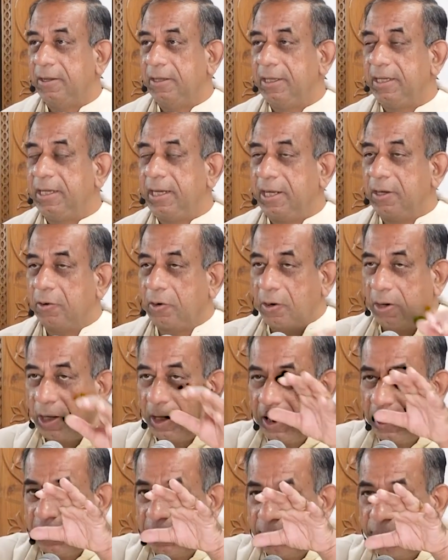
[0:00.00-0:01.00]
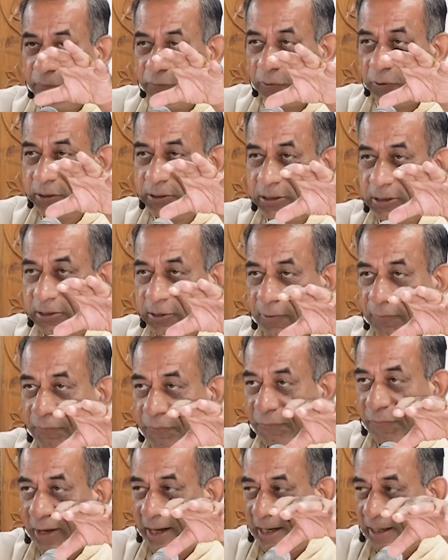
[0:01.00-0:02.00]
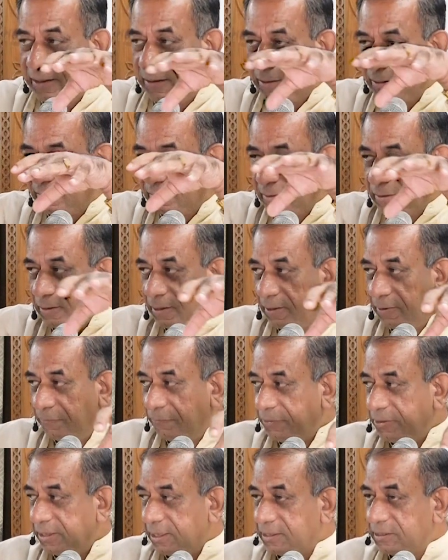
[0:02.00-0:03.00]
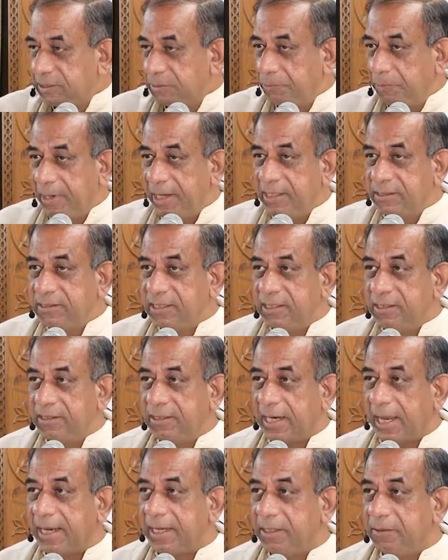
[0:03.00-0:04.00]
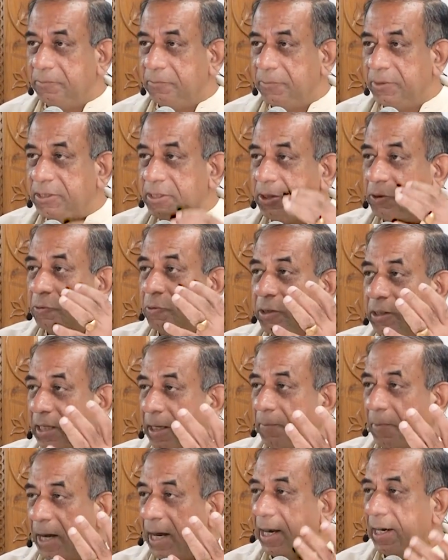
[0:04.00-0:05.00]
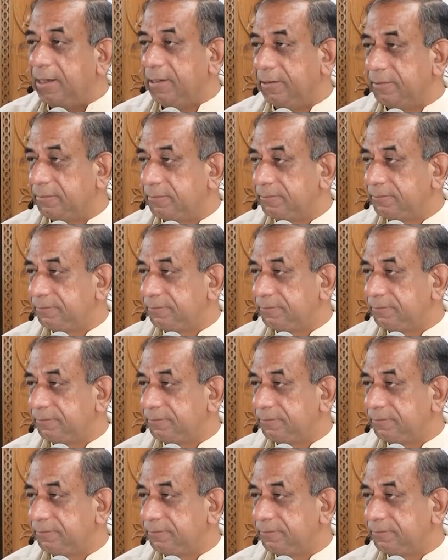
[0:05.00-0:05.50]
He had all the forces of fate within space and time which he could command.